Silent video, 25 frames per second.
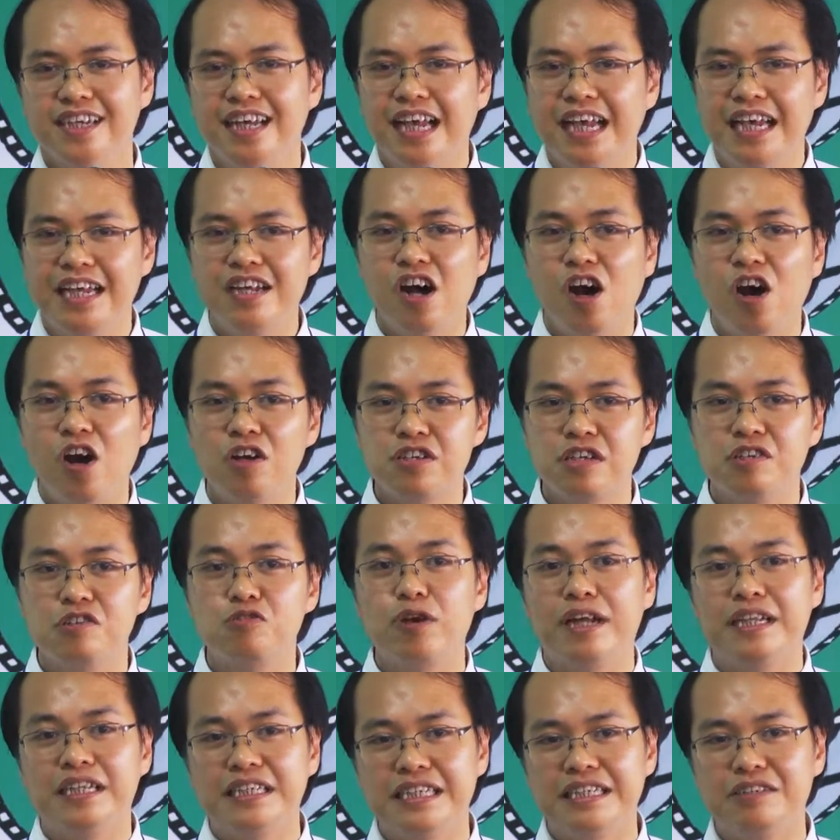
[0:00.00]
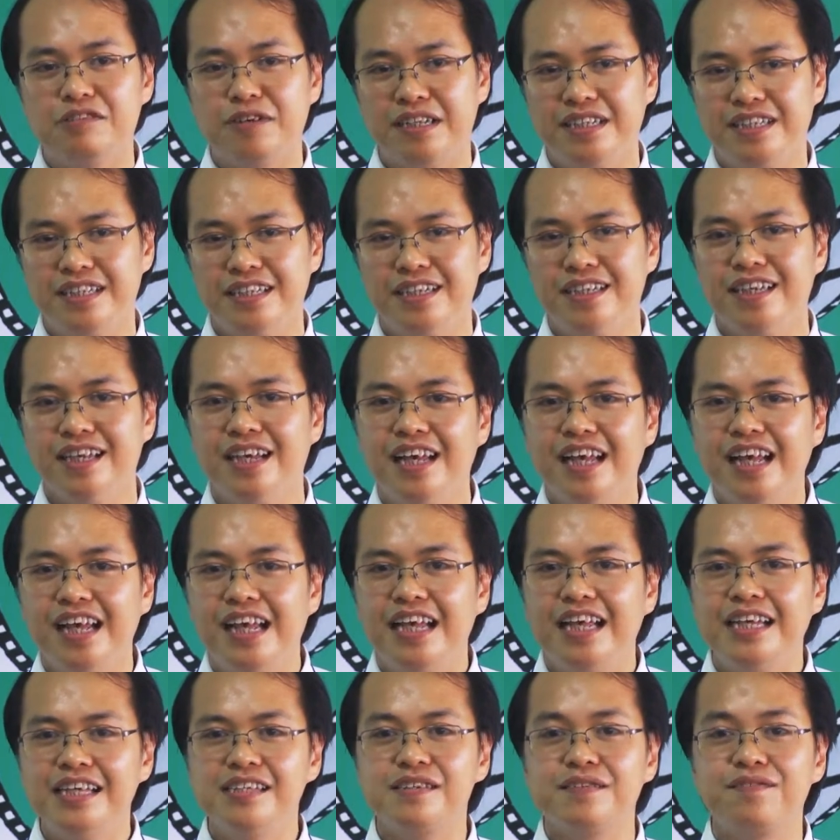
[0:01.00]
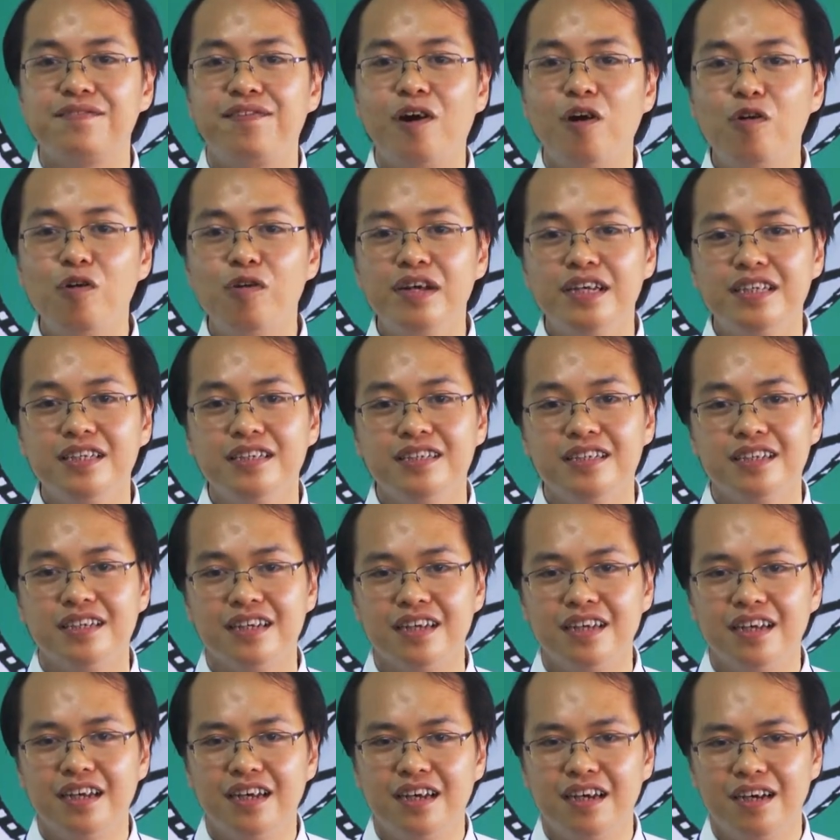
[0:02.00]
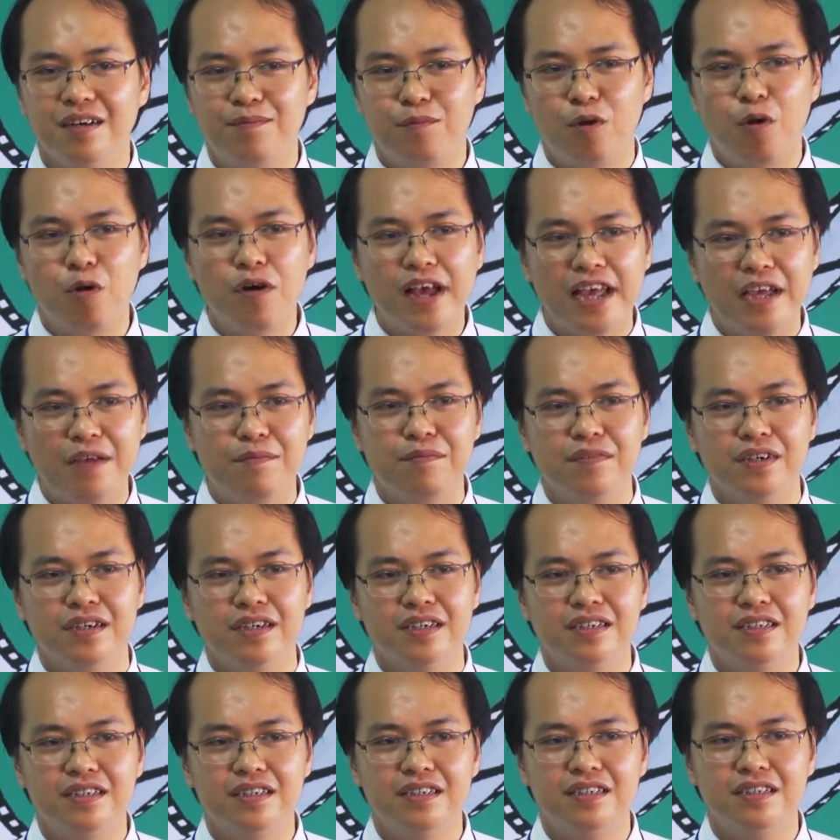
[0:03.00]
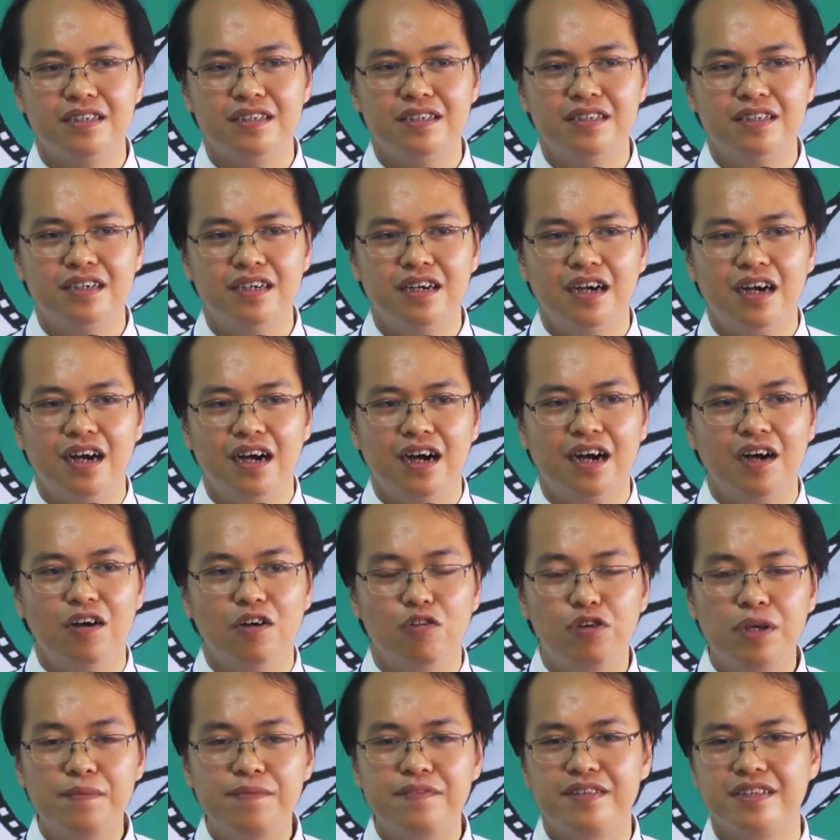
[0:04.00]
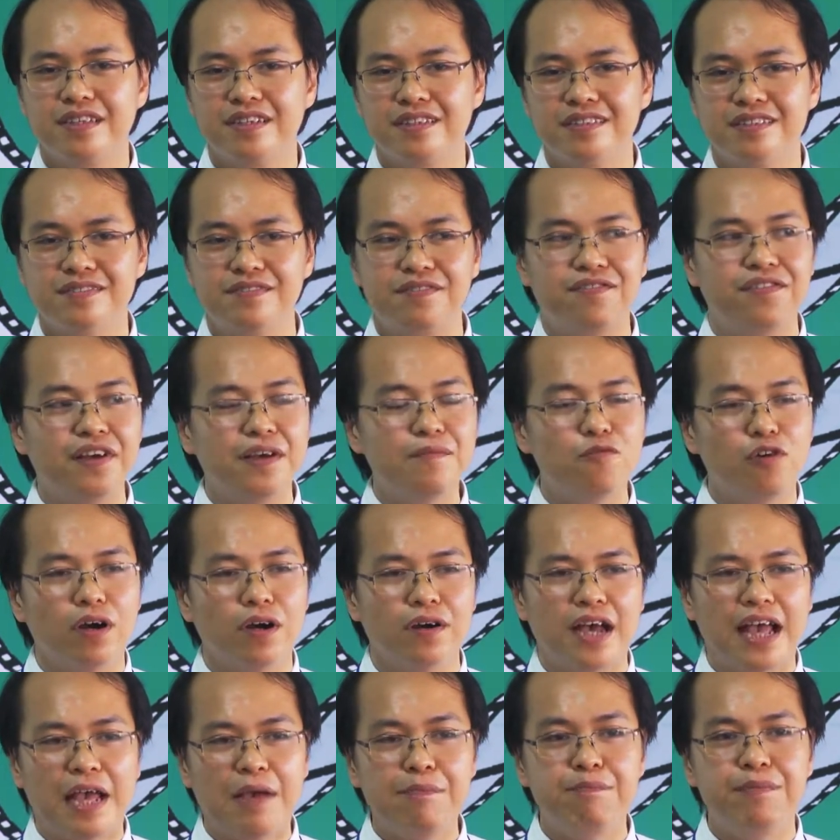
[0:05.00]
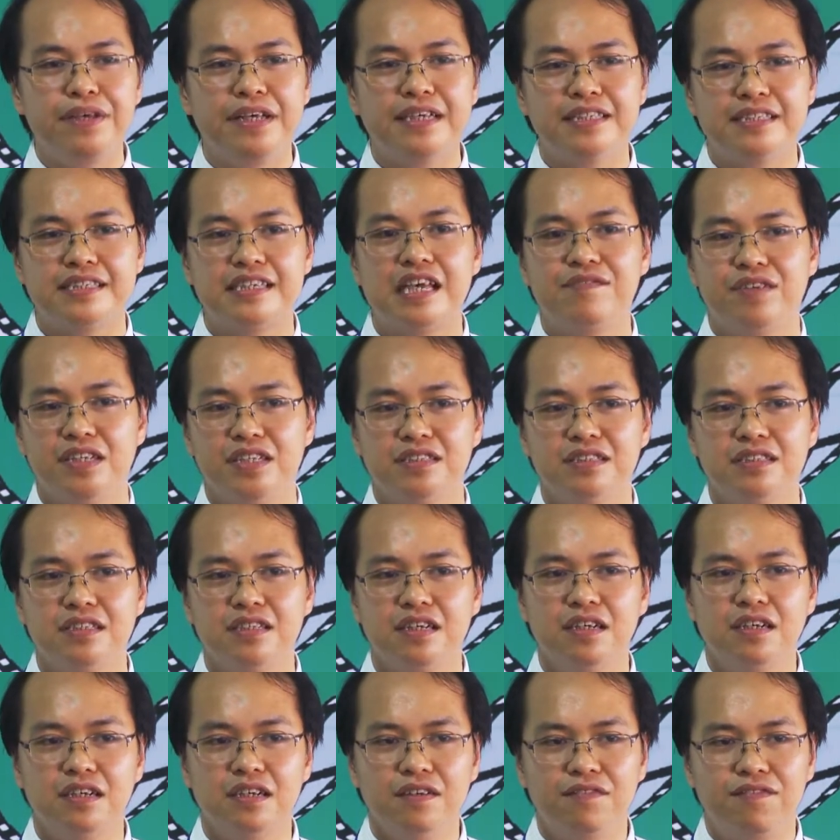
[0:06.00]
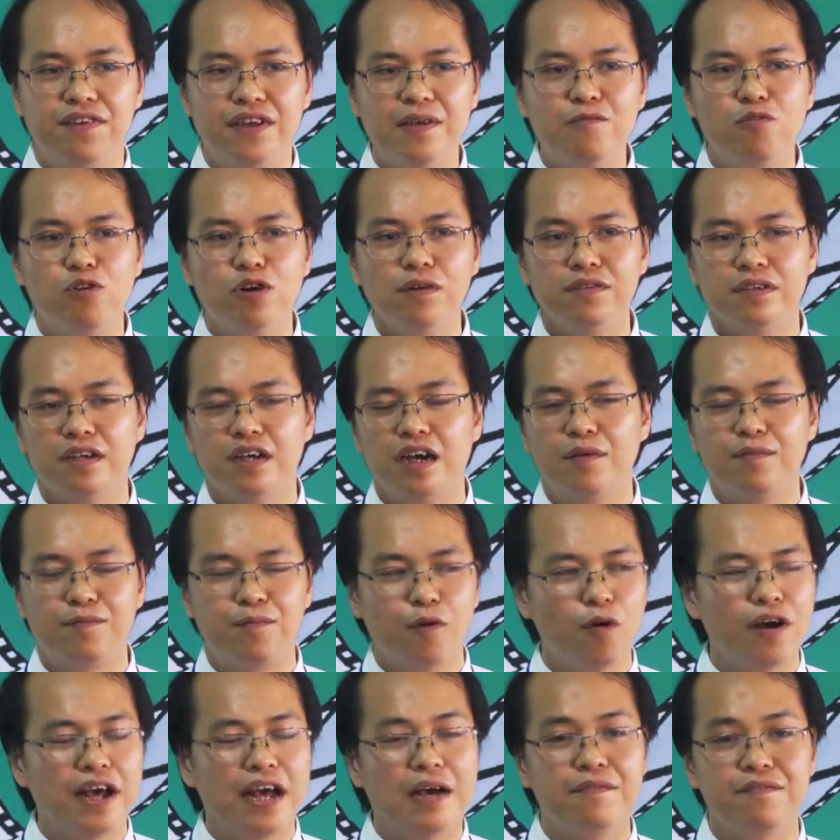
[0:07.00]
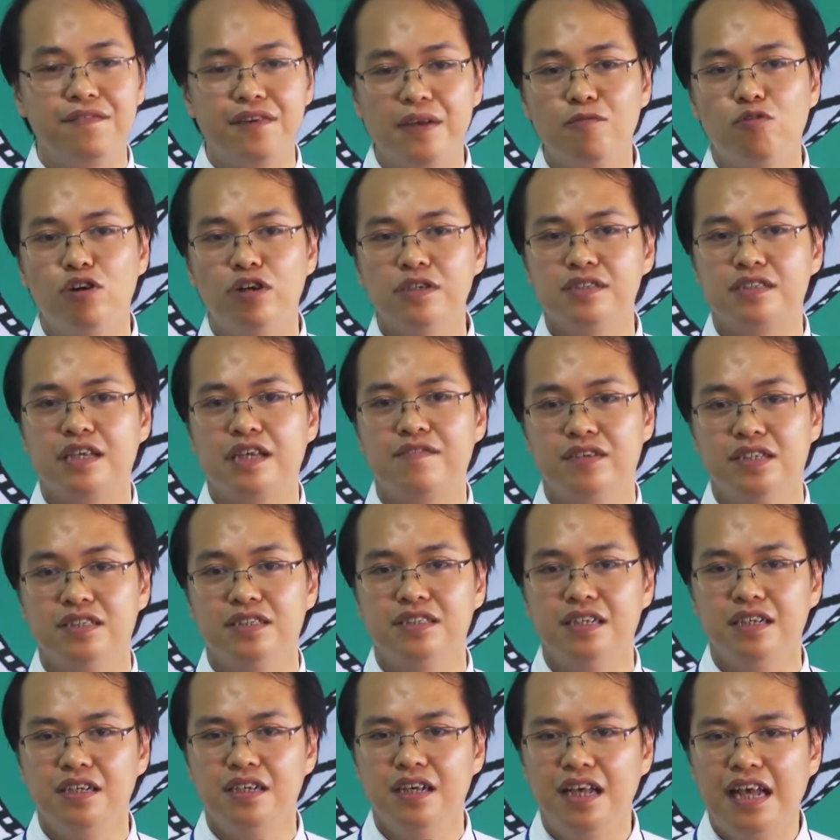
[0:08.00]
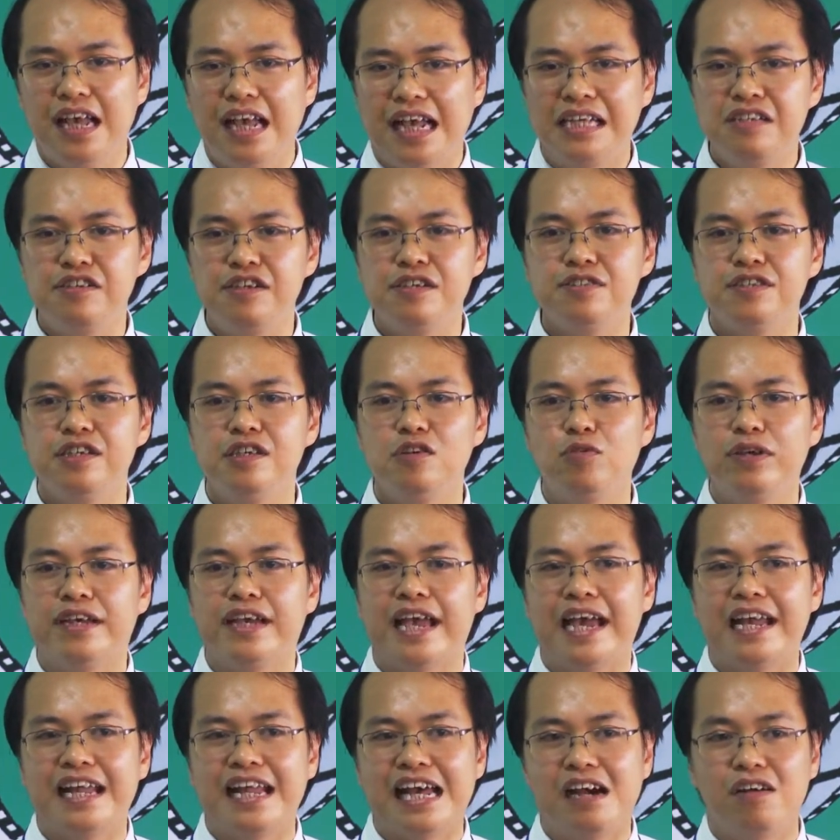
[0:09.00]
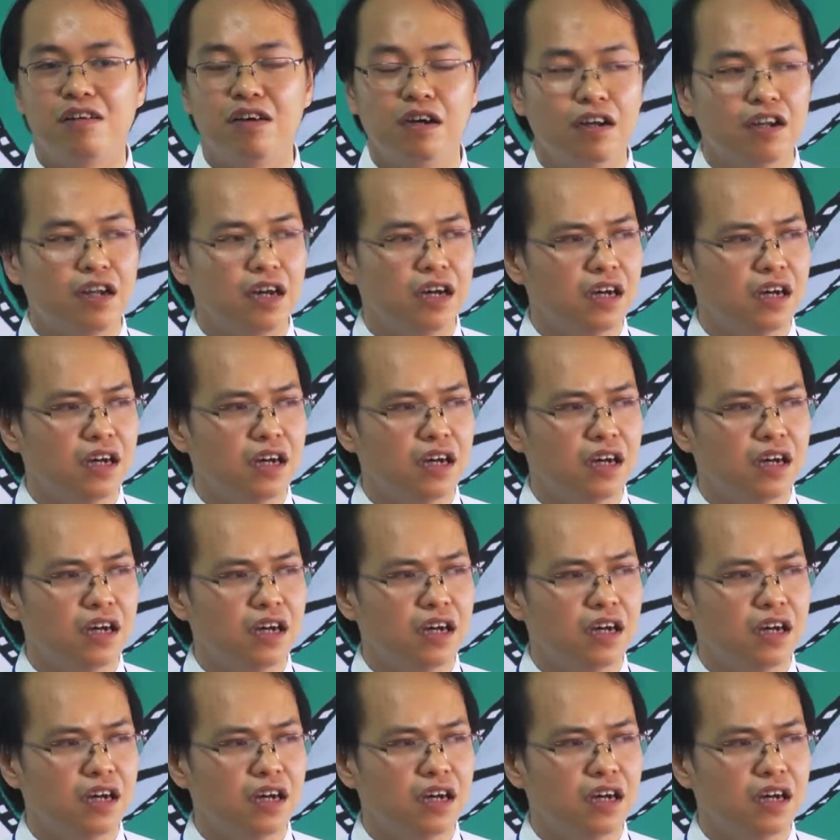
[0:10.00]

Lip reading: in HUST 2020 is the following program with the FP7 framework, program framework 7. As you see, we carry out